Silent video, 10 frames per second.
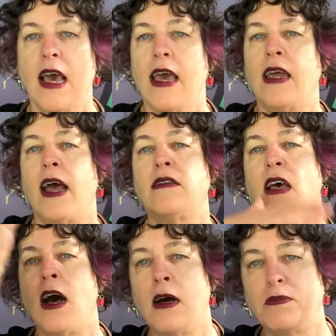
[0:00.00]
It has
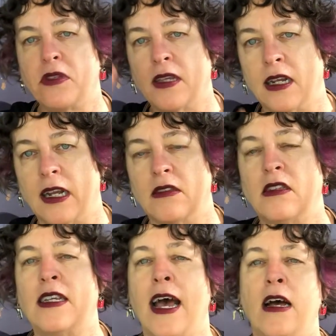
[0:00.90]
ups and it has
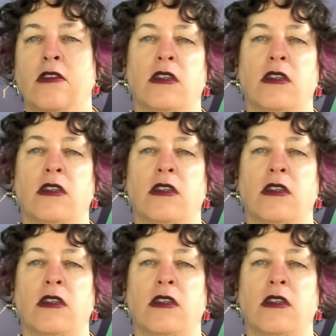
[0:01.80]
downs